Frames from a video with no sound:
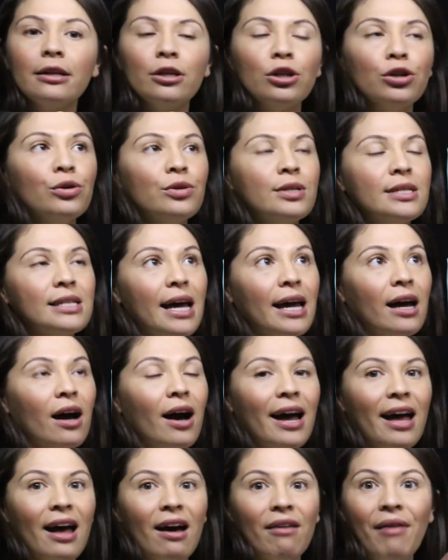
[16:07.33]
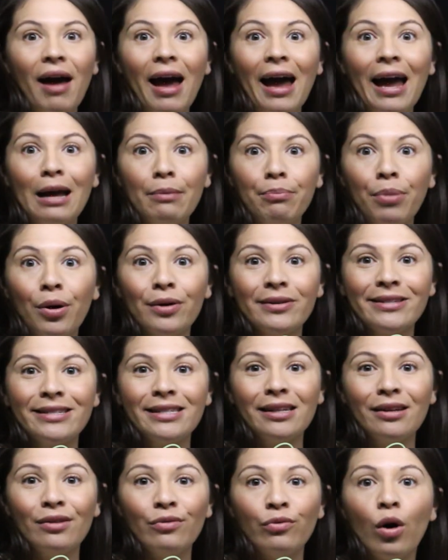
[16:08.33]
You say, I have A
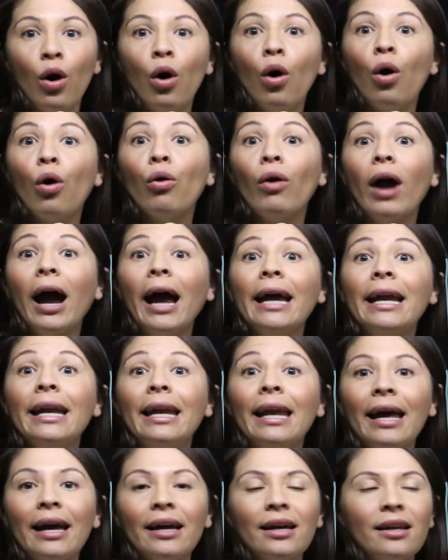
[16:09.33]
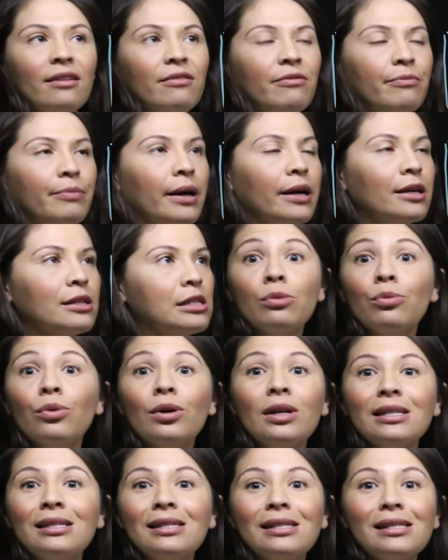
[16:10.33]
positive or A negative blood. So what
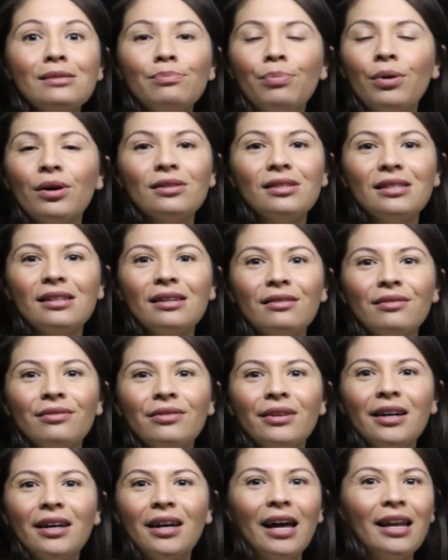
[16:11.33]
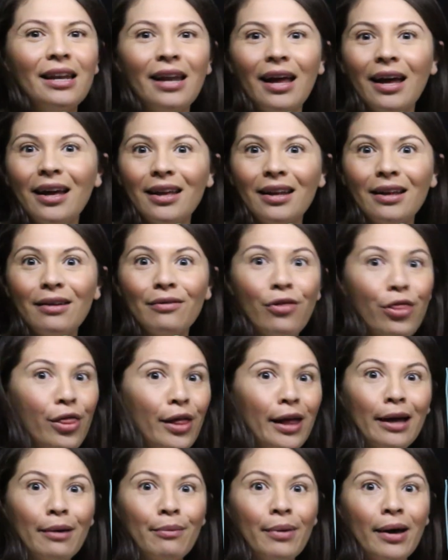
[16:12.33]
is this positive and negative
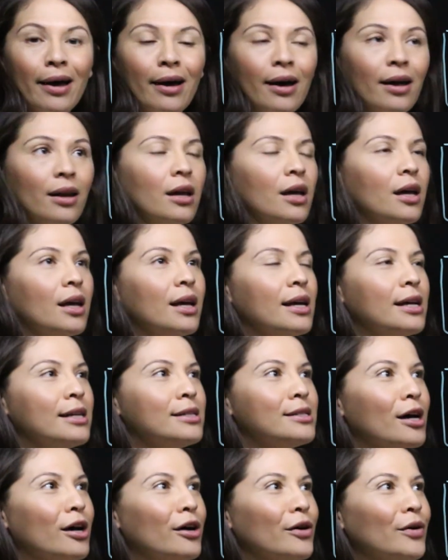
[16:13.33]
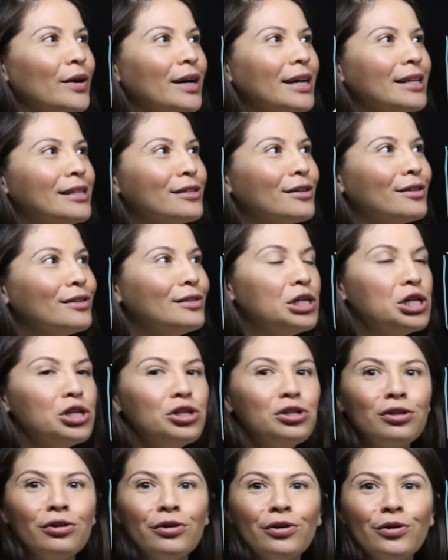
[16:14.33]
thing about? So it's got to
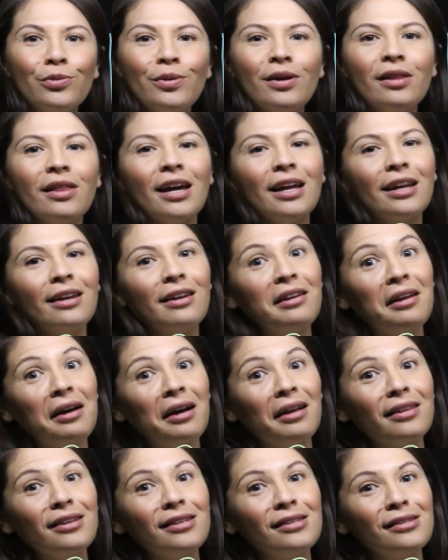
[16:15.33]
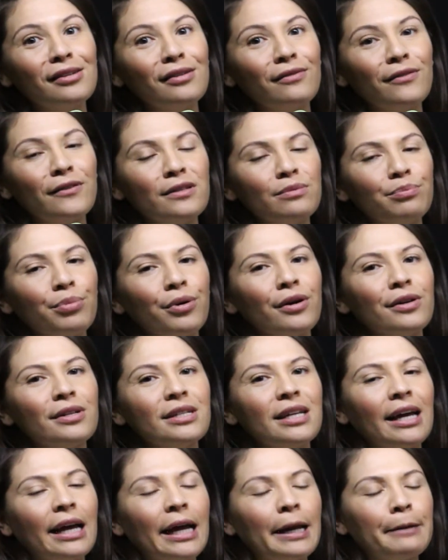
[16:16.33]
do with another surface
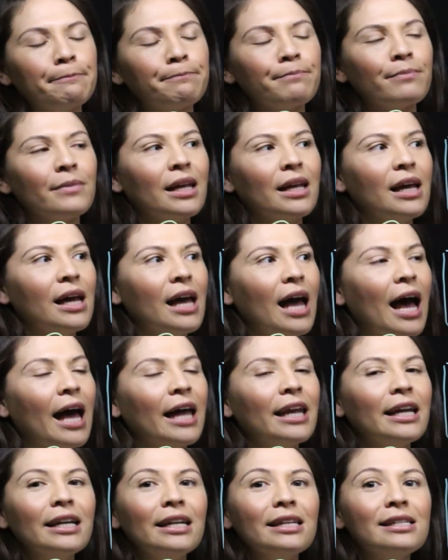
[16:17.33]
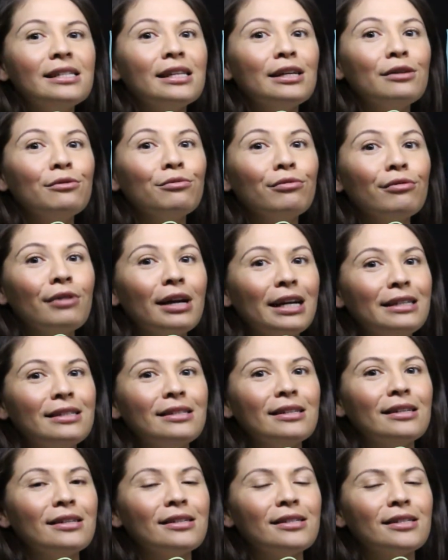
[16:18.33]
protein, and it is the
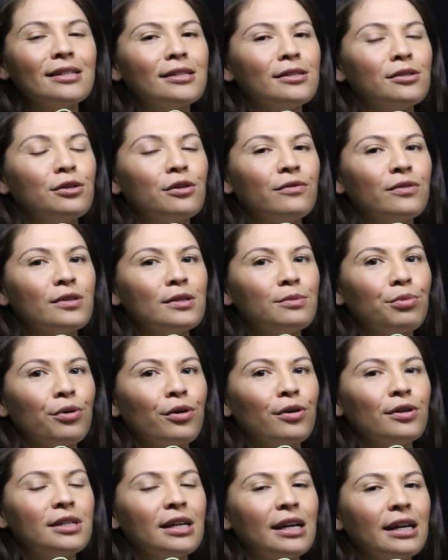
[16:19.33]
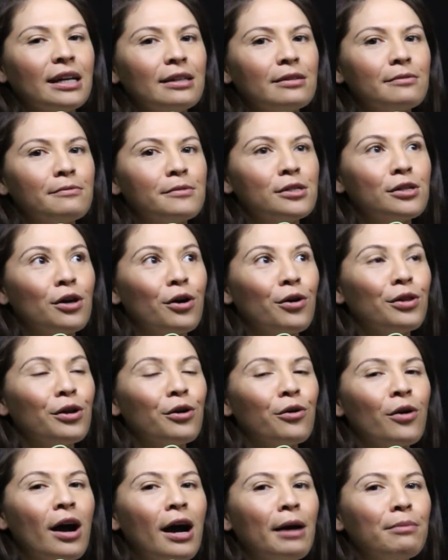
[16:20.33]
rhesus surface protein. So there
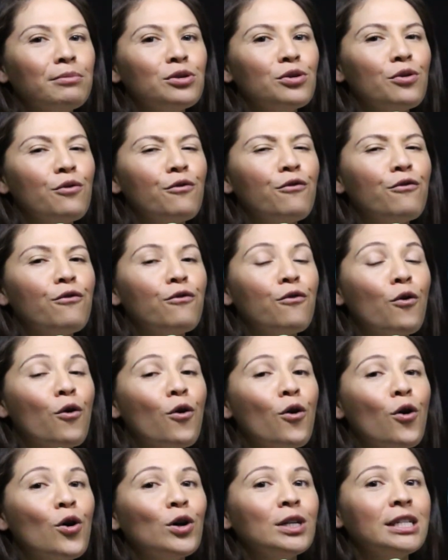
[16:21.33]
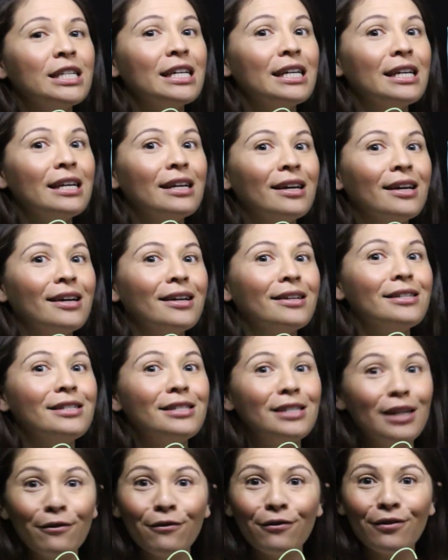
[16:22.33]
are up to 40
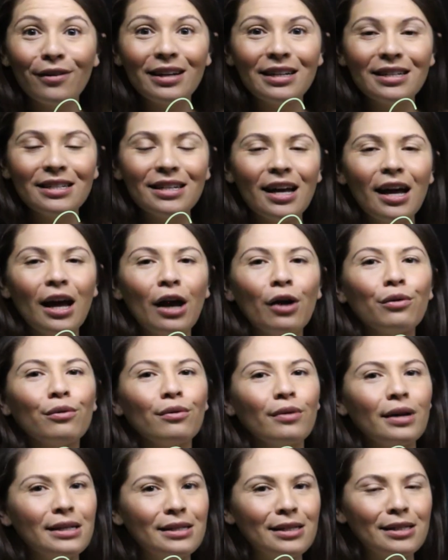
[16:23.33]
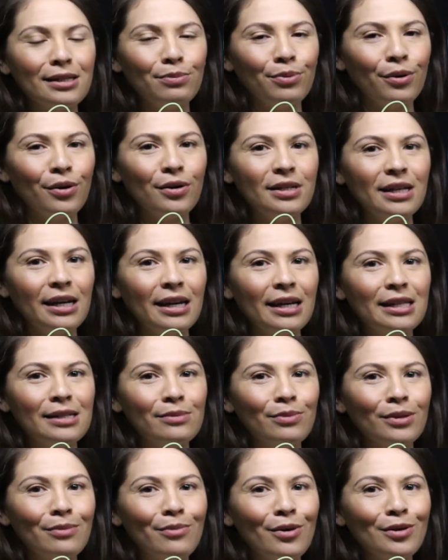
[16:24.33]
different rhesus proteins,
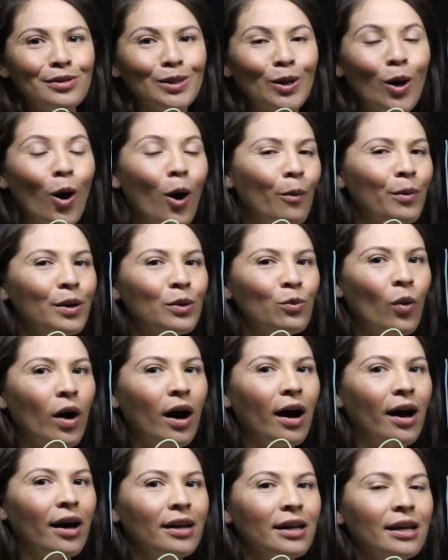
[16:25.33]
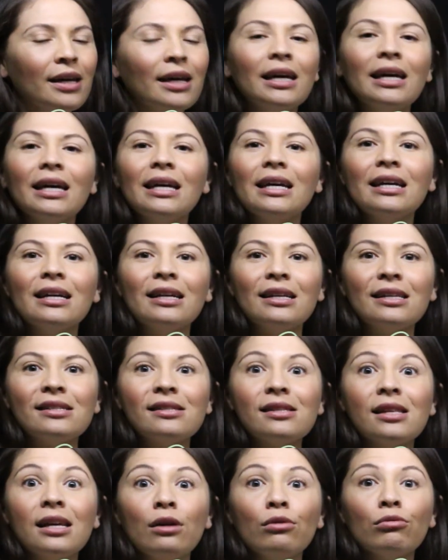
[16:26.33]
but the most common one is
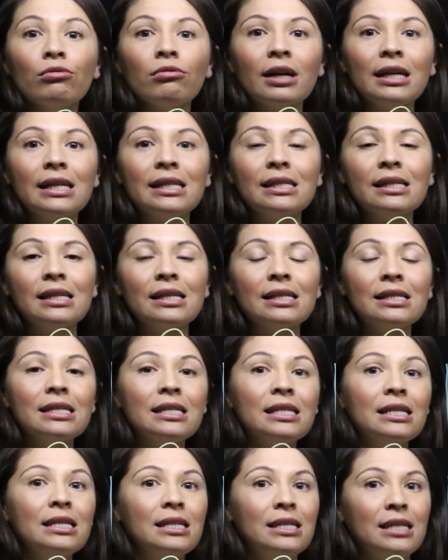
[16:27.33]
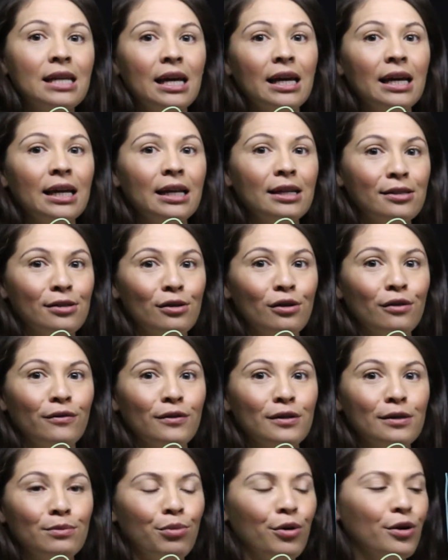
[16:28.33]
the Rhesus-D
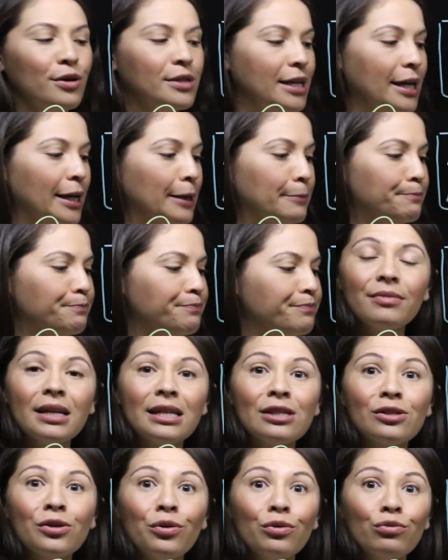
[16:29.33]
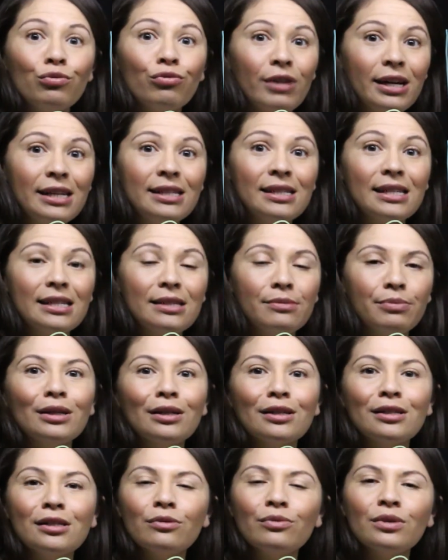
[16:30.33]
surface protein. It's called rhesus
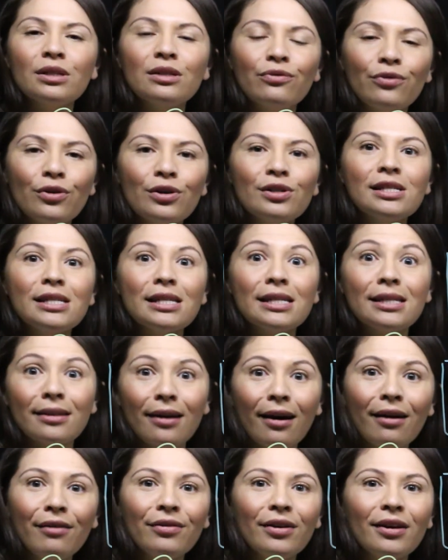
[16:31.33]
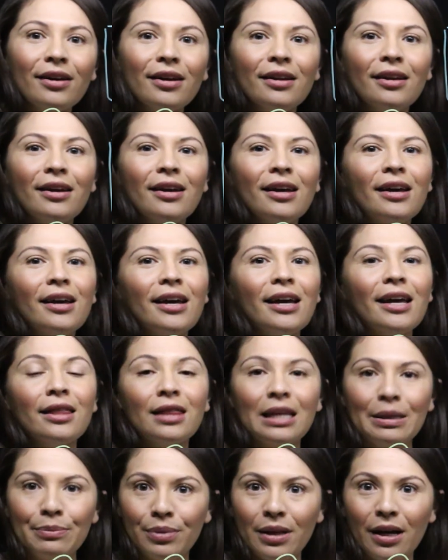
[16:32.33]
because it was first discovered in
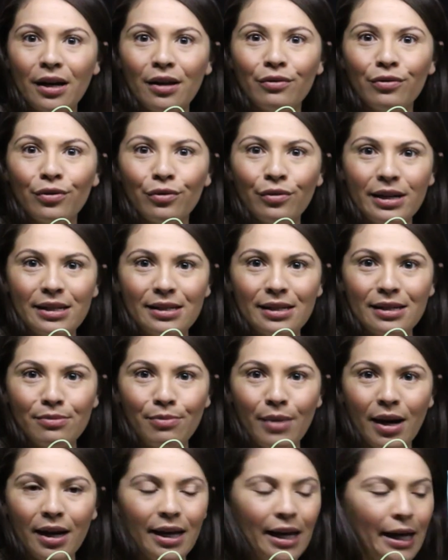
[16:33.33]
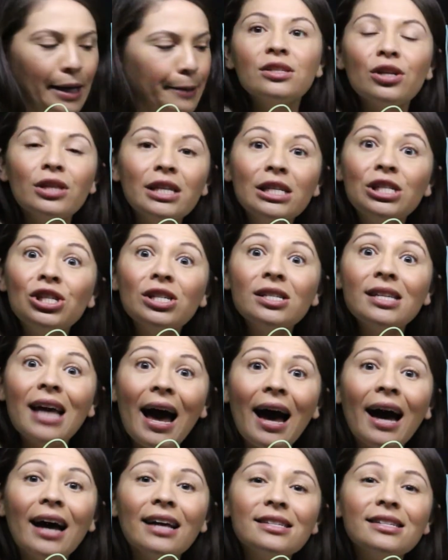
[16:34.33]
the blood of a rhesus monkey. So this just
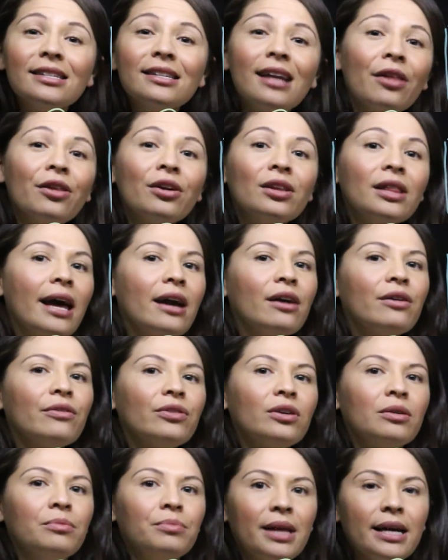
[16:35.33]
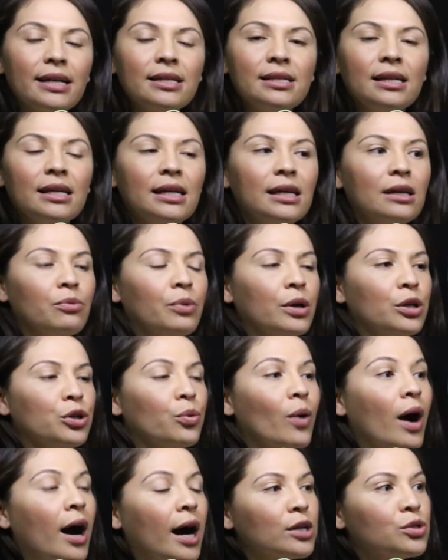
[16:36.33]
adds another layer of complexity when you
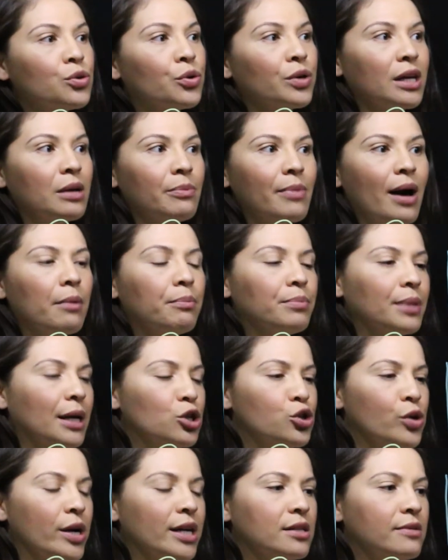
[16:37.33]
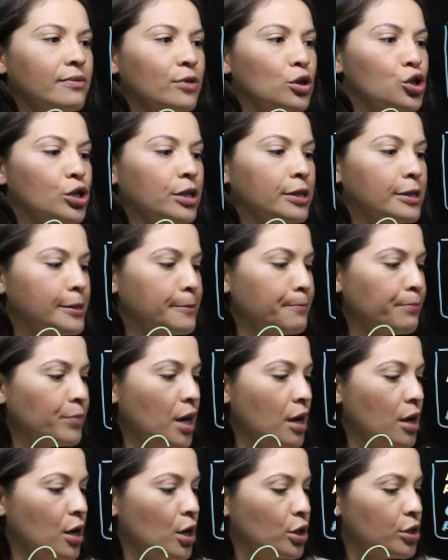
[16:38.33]
are talking about blood transfusions.
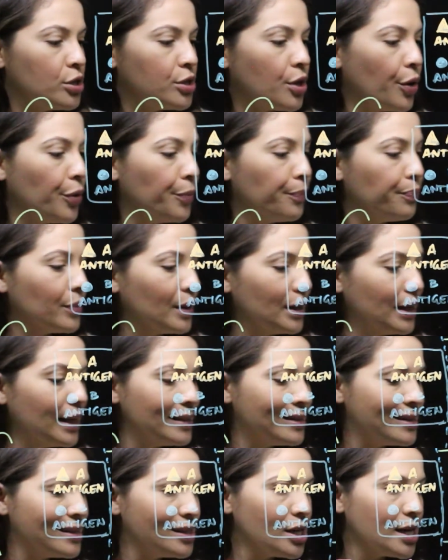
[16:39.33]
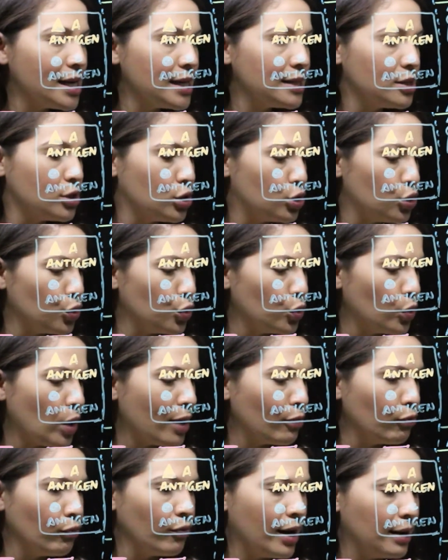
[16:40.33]
So let's just do a
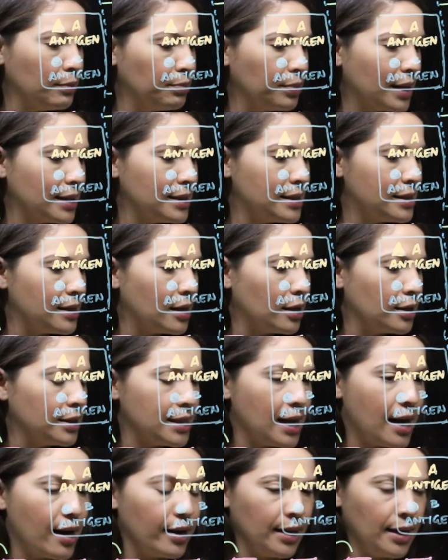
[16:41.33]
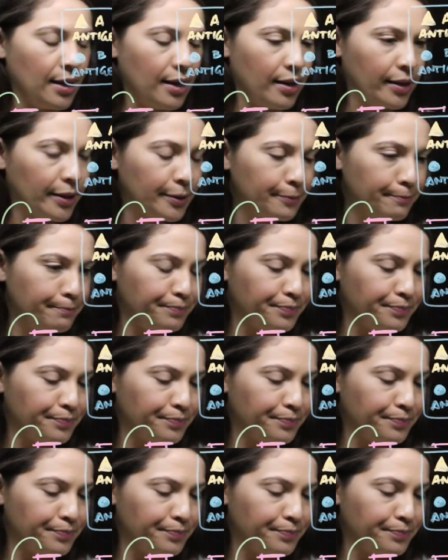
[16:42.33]
red blood cell down here.